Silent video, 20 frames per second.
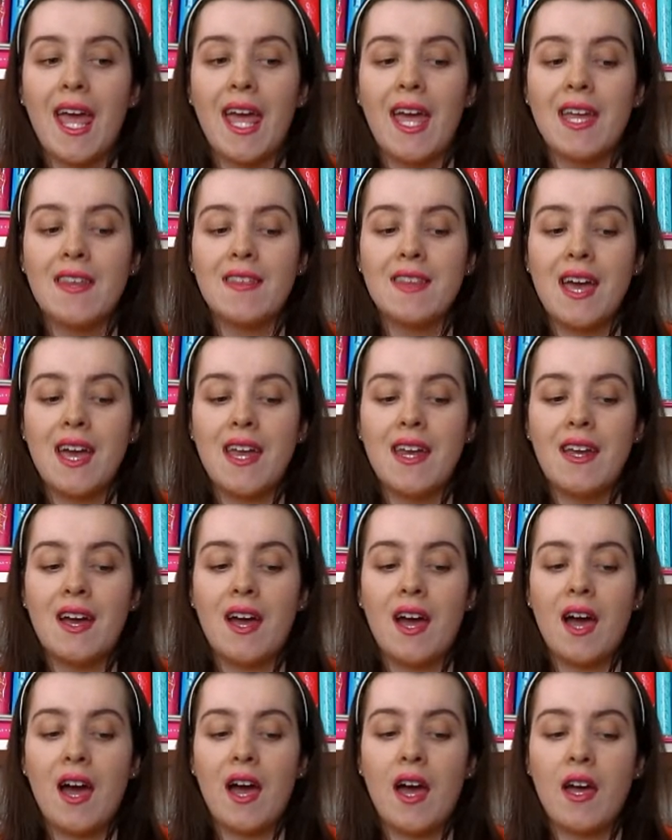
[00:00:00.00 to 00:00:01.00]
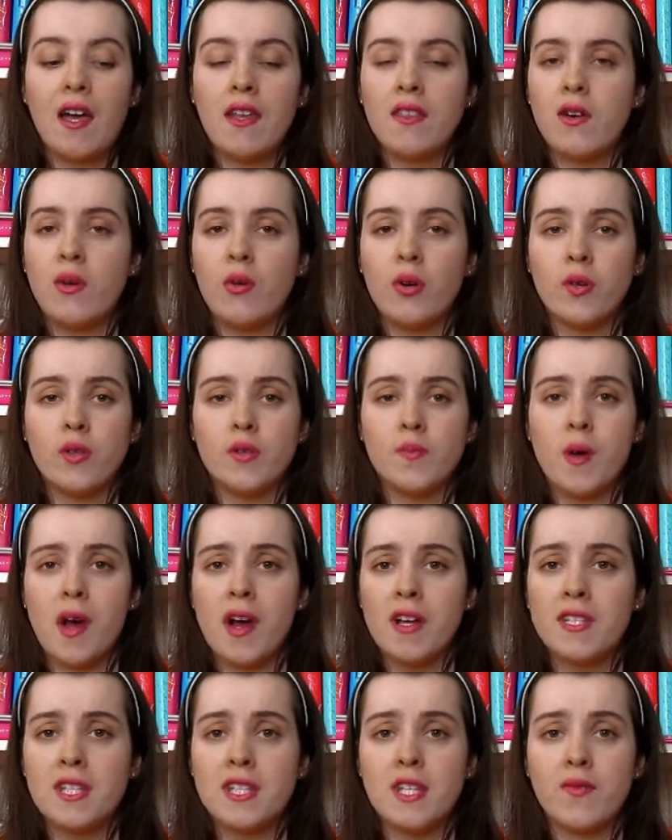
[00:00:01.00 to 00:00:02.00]
And then the order was
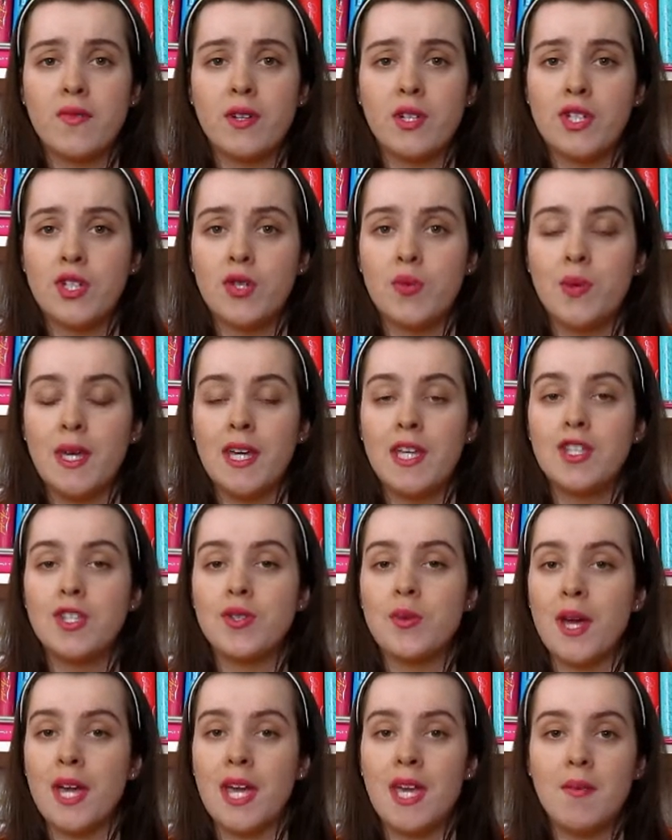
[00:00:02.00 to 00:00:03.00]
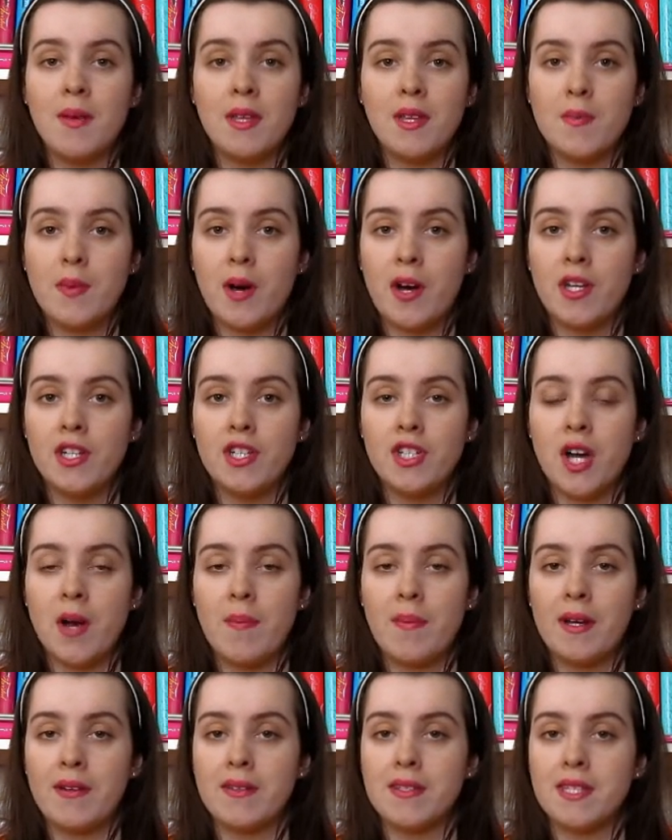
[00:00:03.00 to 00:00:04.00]
processing for 2 weeks, so I emailed the Body
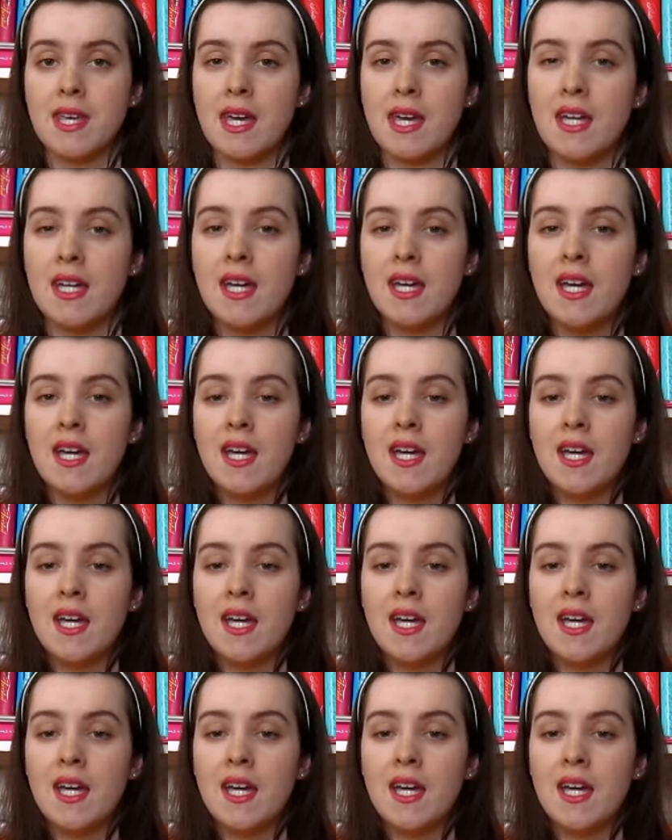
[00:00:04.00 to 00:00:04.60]
Shop and I was like,